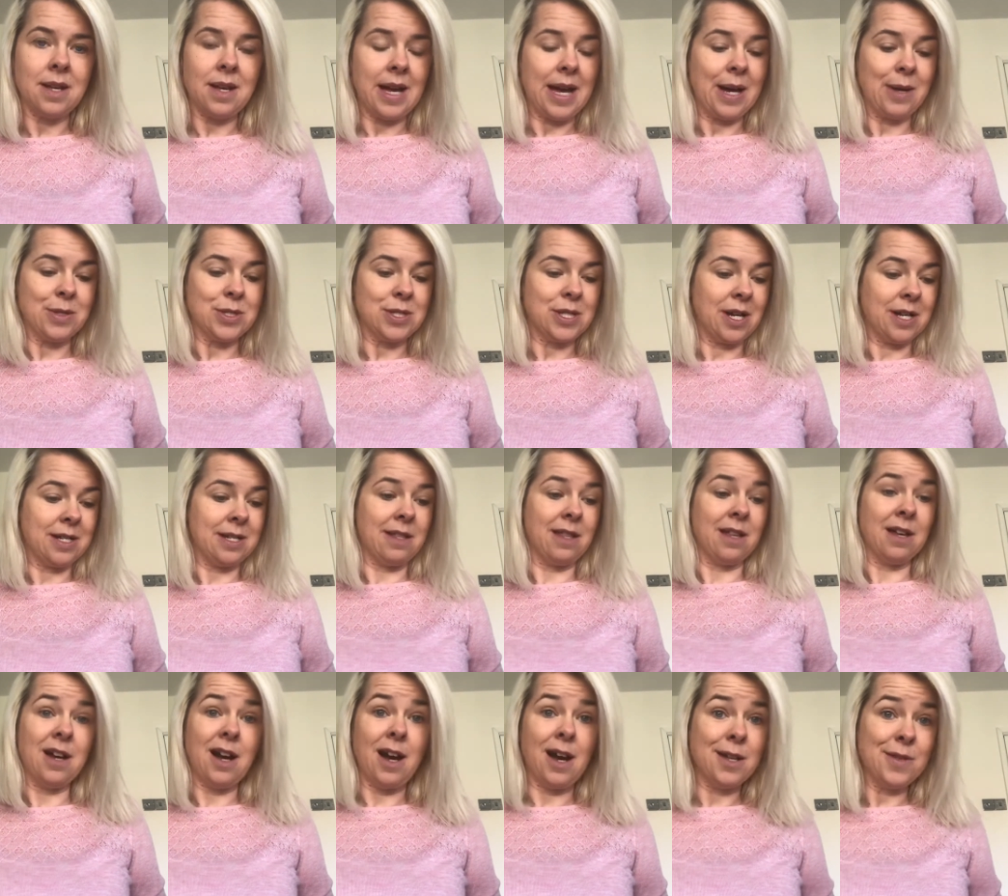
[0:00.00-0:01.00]
outside in the
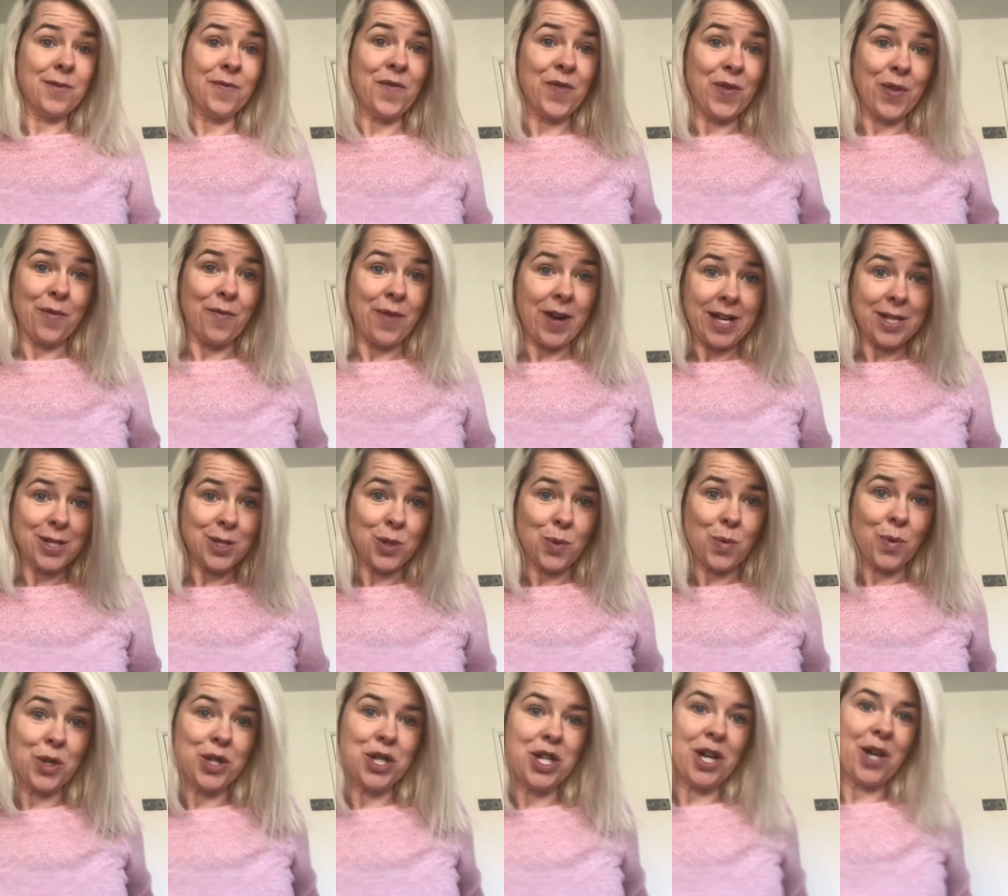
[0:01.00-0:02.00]
garden for the rain to
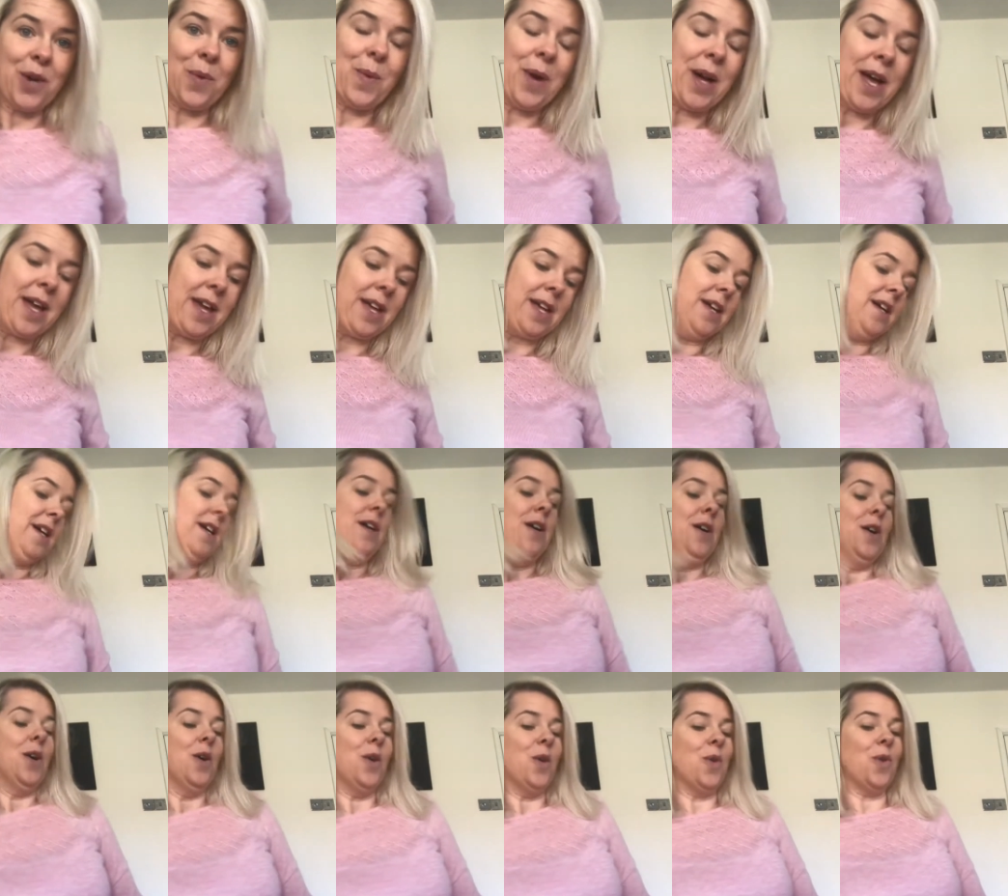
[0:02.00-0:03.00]
wash it away,
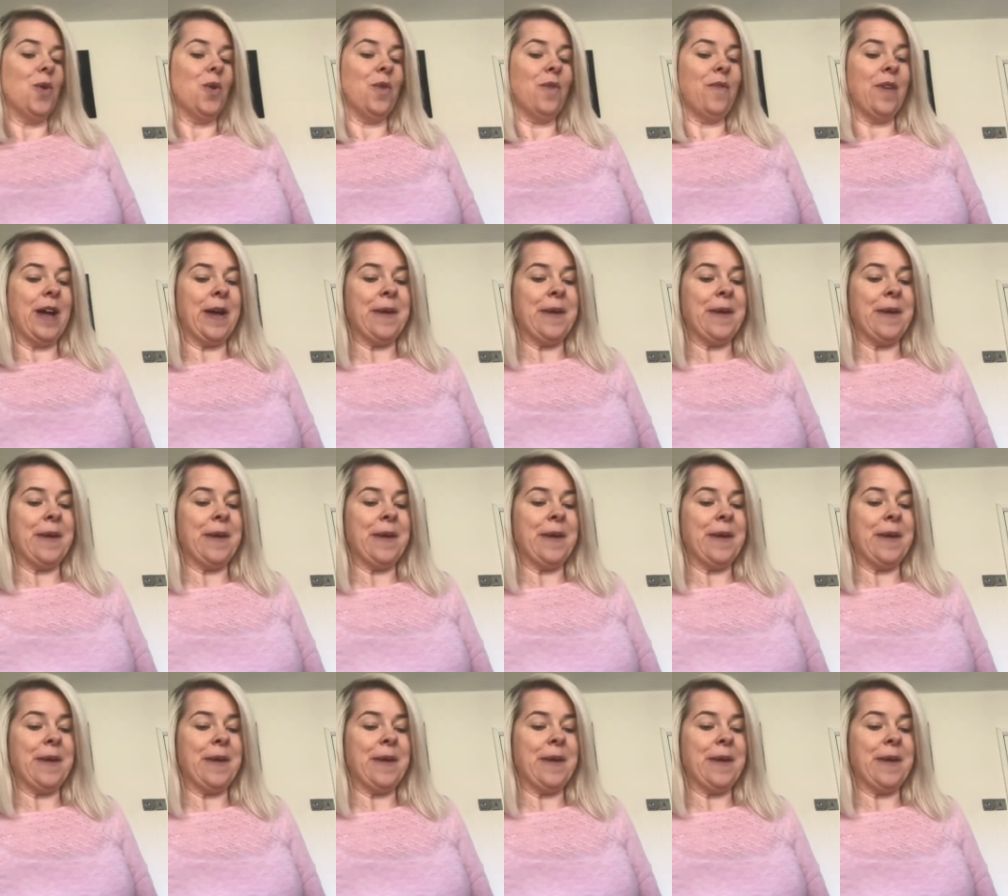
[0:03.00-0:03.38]
or